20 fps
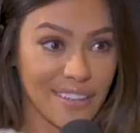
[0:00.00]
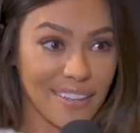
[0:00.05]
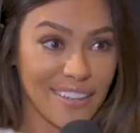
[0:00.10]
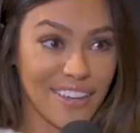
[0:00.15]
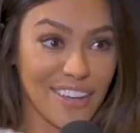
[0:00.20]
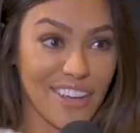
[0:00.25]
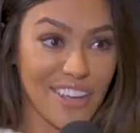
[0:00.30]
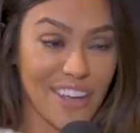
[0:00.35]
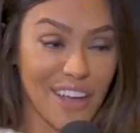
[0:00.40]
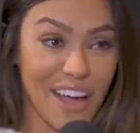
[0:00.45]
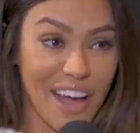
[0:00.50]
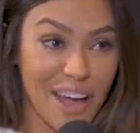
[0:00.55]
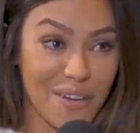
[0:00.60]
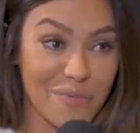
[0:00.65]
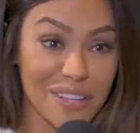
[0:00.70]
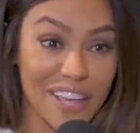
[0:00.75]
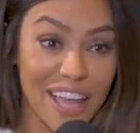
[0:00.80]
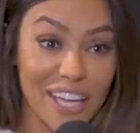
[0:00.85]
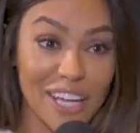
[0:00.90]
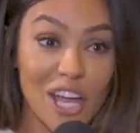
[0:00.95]

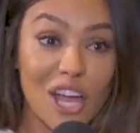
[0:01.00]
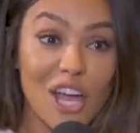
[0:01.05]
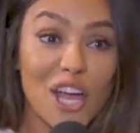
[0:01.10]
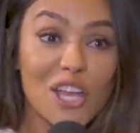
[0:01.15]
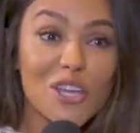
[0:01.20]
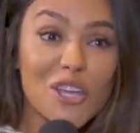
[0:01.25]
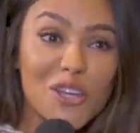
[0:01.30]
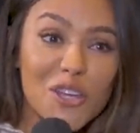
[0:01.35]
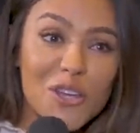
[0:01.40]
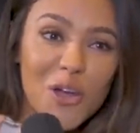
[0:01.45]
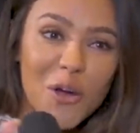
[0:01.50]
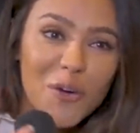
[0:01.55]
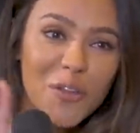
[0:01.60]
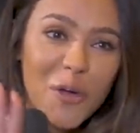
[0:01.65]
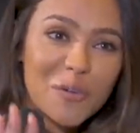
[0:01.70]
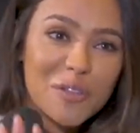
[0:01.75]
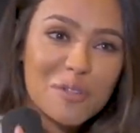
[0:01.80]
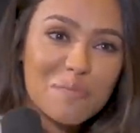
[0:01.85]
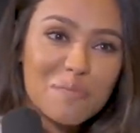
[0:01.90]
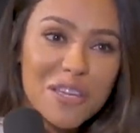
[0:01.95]
I'll be like, no, no, no.
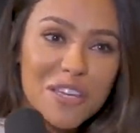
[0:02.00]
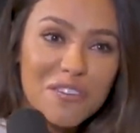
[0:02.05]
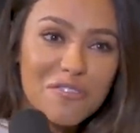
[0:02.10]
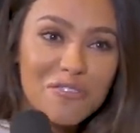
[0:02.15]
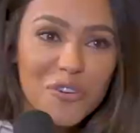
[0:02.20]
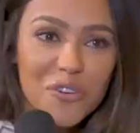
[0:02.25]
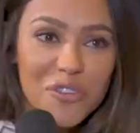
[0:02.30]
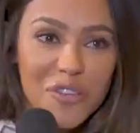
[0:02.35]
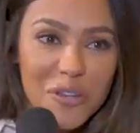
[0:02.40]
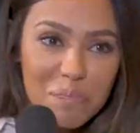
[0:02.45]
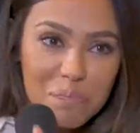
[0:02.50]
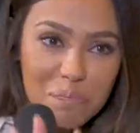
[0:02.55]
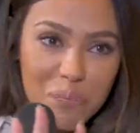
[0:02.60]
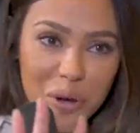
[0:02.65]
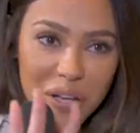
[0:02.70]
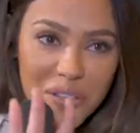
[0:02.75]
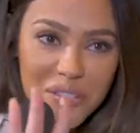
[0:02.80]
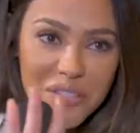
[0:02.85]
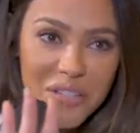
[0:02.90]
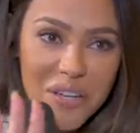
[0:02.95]
That was me for the
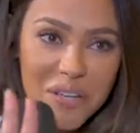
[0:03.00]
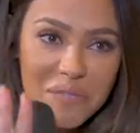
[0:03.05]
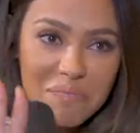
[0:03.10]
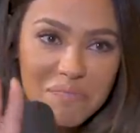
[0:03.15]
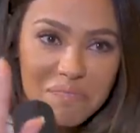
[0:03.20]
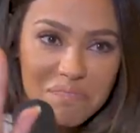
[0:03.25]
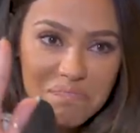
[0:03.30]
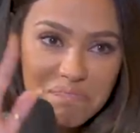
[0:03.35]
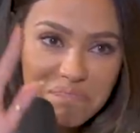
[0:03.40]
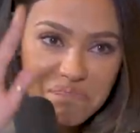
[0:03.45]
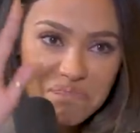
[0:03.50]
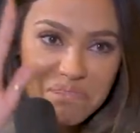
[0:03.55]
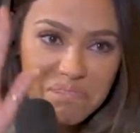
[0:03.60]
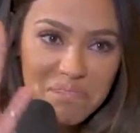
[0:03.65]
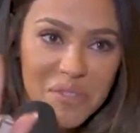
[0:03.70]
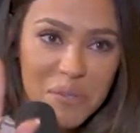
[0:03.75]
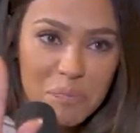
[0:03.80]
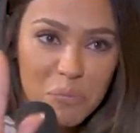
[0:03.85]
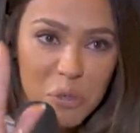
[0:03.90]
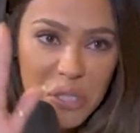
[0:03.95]
pasta.
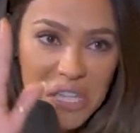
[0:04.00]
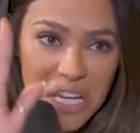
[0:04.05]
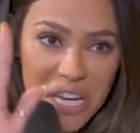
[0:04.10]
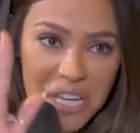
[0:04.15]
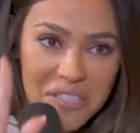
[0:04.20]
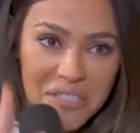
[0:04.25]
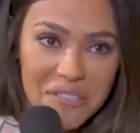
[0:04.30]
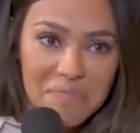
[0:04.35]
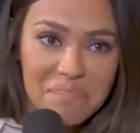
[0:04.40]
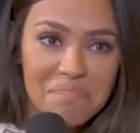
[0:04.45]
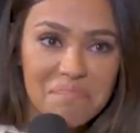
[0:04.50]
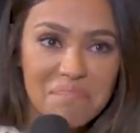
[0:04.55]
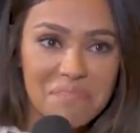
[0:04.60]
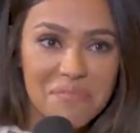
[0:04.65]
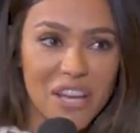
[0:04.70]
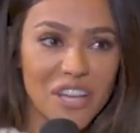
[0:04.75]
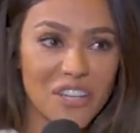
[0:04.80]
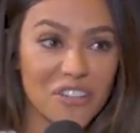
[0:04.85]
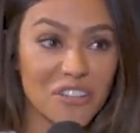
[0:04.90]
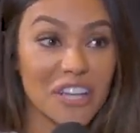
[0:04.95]
The bolognese.
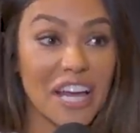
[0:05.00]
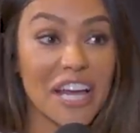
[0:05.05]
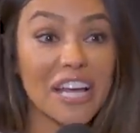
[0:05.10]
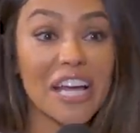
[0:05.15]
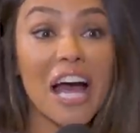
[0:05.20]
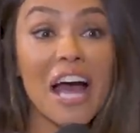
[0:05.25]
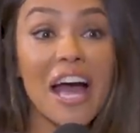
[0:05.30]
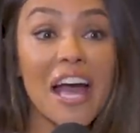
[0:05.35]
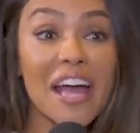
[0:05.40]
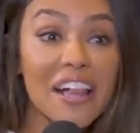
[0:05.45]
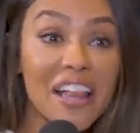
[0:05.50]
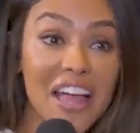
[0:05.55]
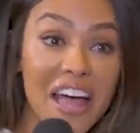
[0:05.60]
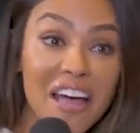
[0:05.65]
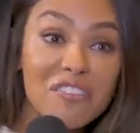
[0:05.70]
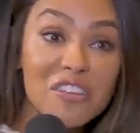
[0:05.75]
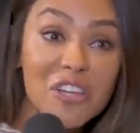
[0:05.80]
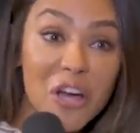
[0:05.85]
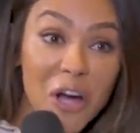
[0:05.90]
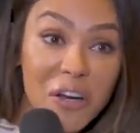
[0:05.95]
And you're like, I'll
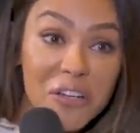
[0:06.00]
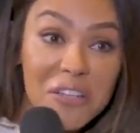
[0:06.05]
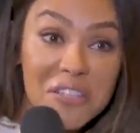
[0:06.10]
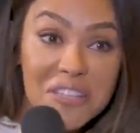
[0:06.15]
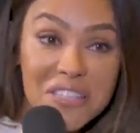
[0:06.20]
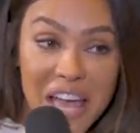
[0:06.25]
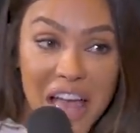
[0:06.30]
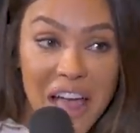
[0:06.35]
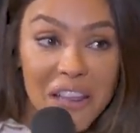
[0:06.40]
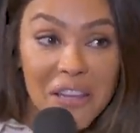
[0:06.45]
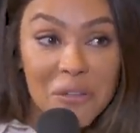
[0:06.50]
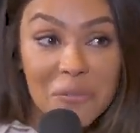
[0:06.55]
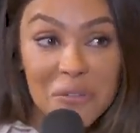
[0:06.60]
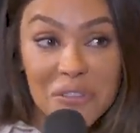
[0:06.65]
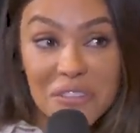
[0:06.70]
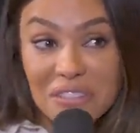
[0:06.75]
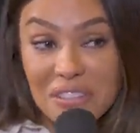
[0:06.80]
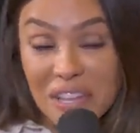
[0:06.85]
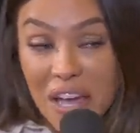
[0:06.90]
have the garden salad with a